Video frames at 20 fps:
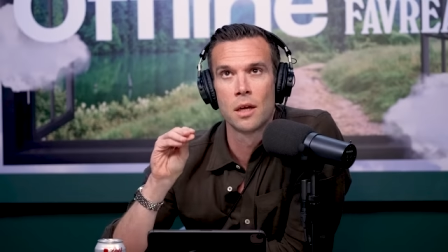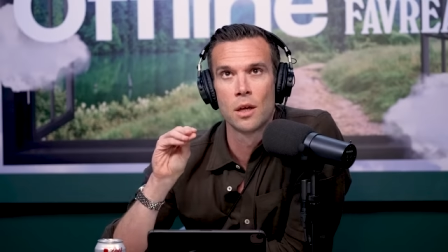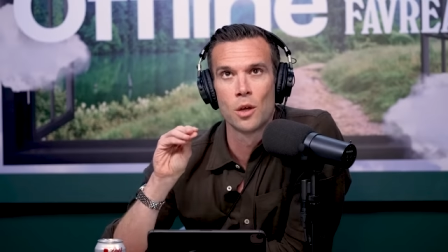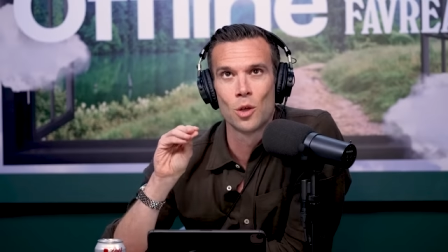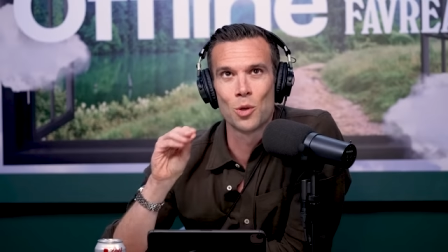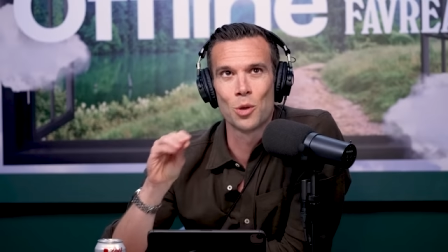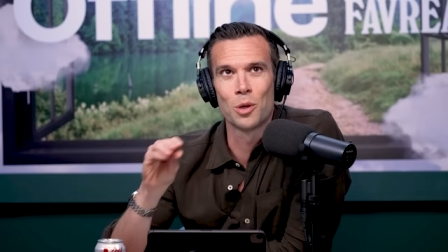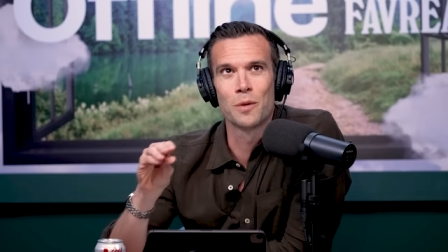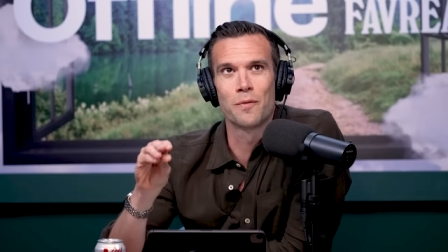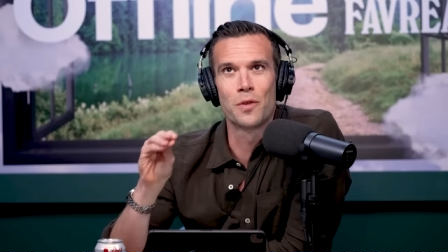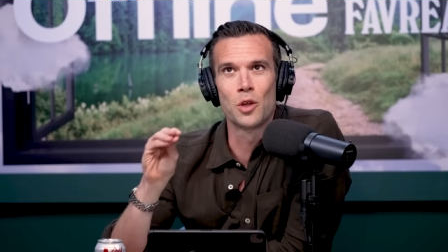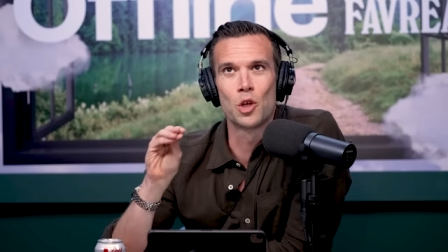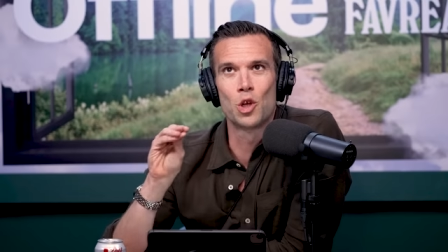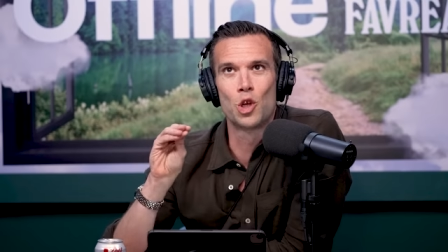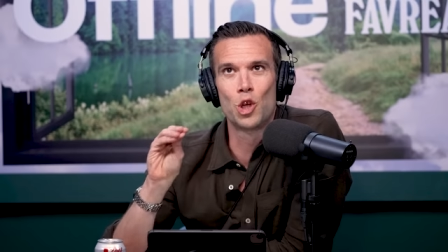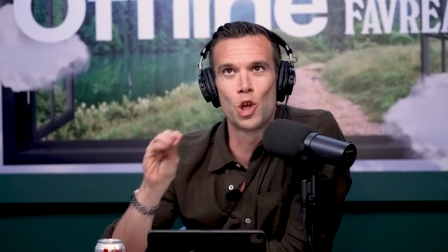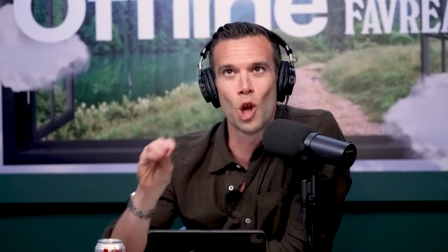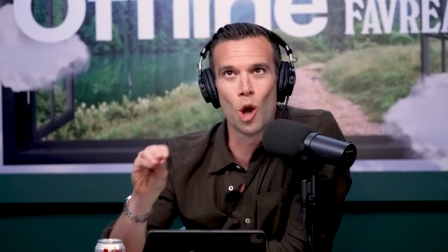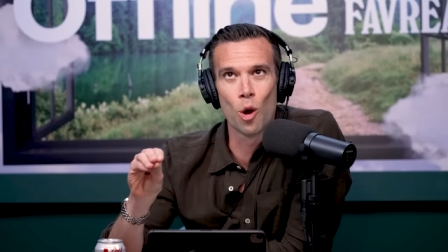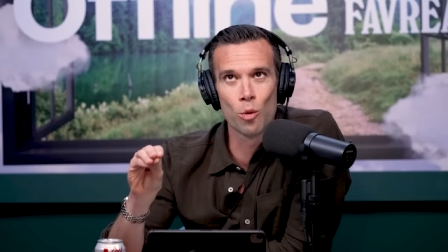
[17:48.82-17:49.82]
sort of the
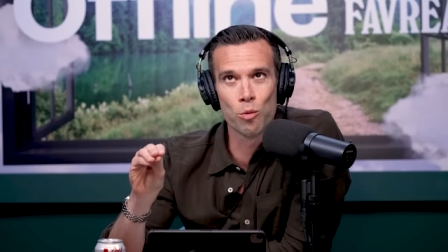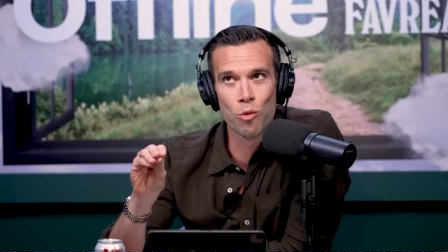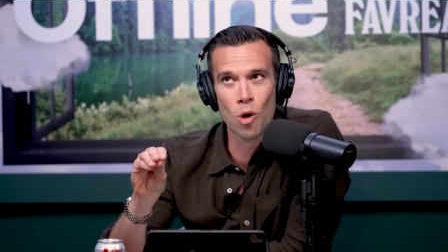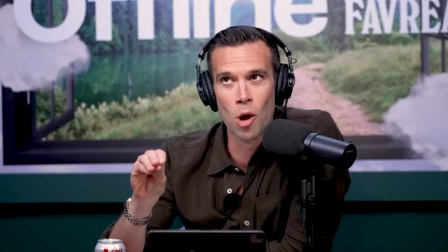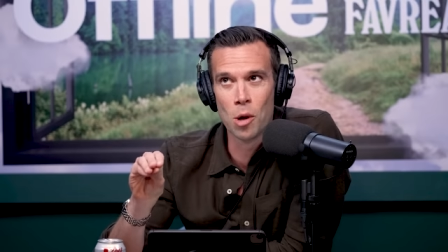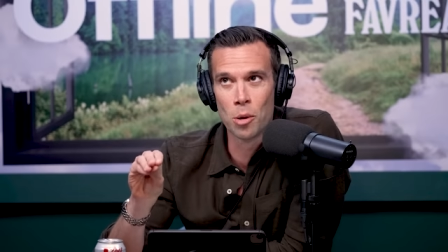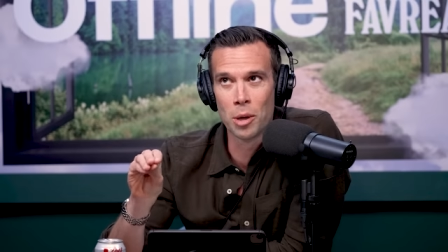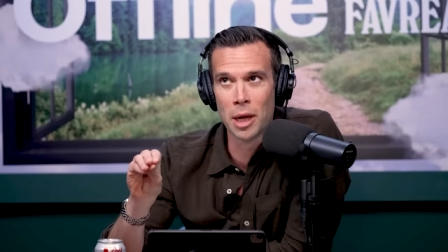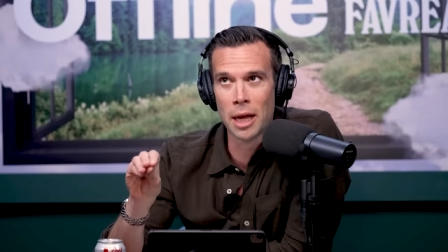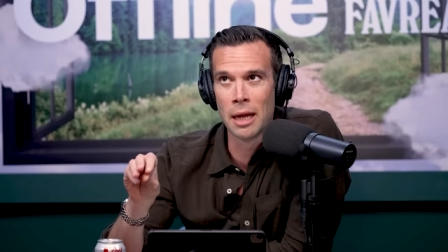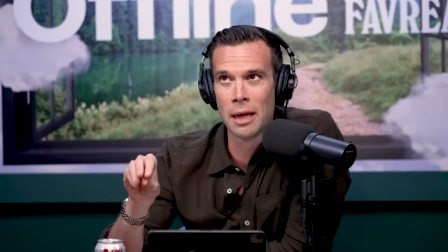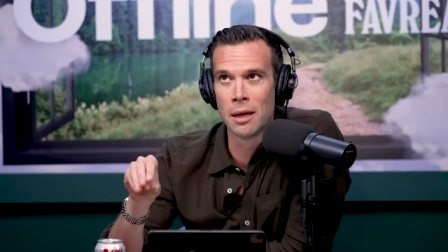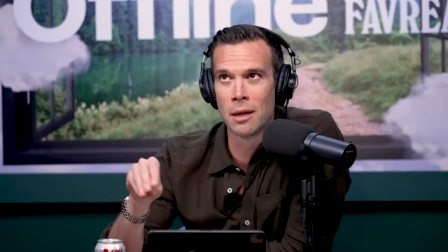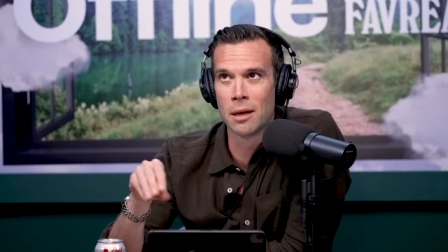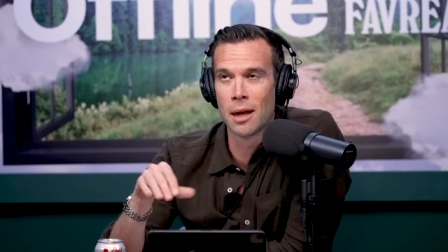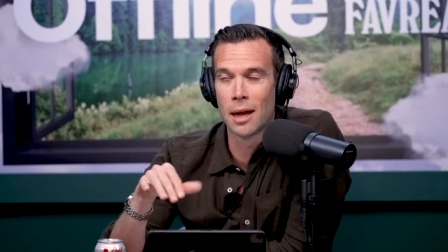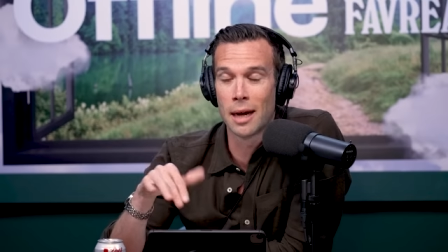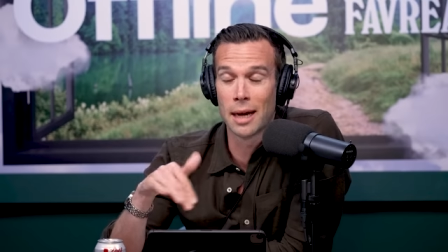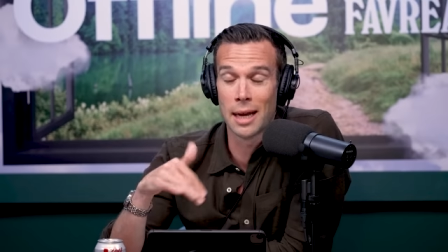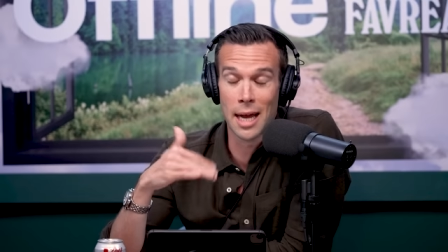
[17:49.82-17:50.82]
Joe
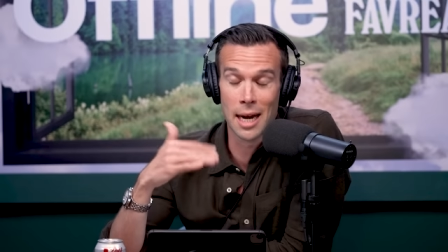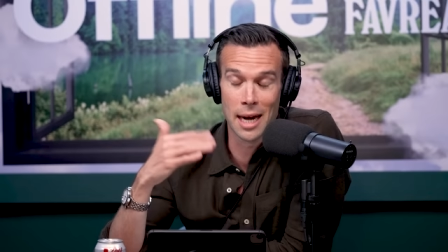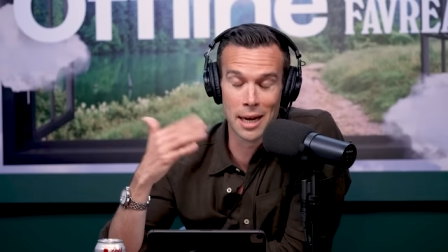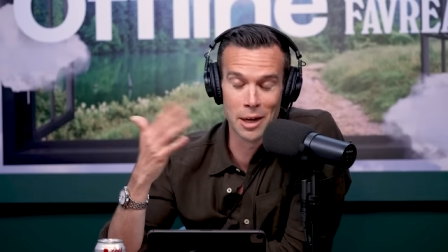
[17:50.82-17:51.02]
Rogan, and again,